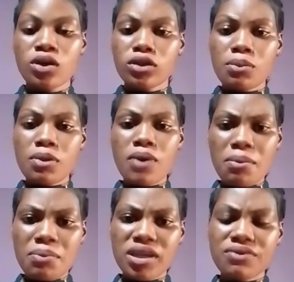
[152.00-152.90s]
Number 1
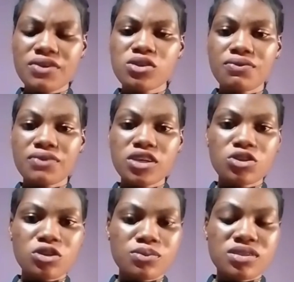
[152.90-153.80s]
benefit of
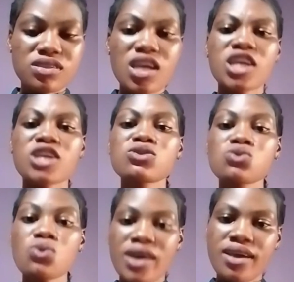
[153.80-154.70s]
idioms is
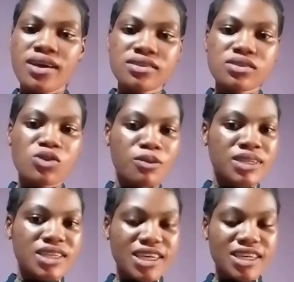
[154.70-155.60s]
to enhance
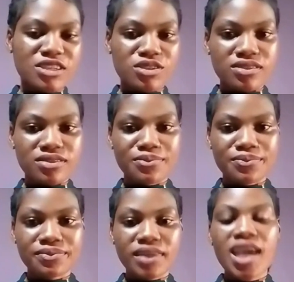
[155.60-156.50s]
communication.
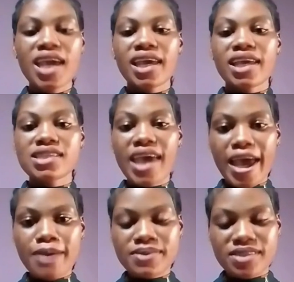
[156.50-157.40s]
It
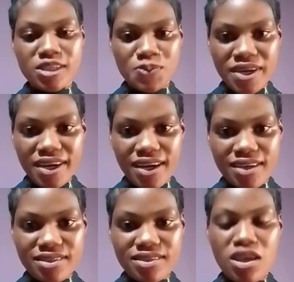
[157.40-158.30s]
helps the
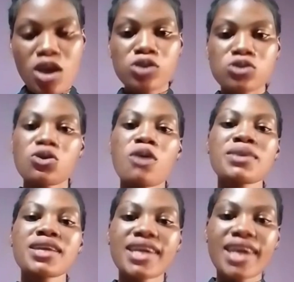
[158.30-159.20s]
speakers to
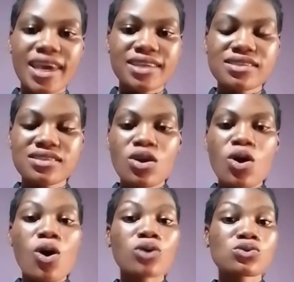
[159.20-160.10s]
communicate
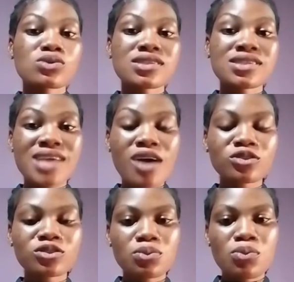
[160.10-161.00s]
or to
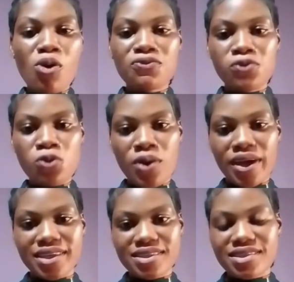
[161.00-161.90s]
sound more
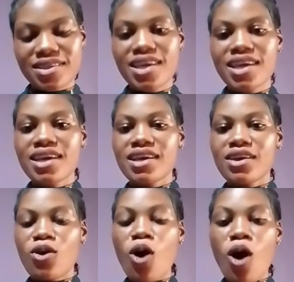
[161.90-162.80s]
fluent
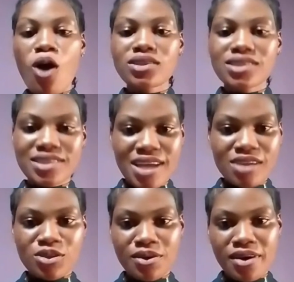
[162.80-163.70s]
or
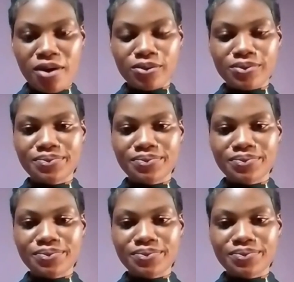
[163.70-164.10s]
natural.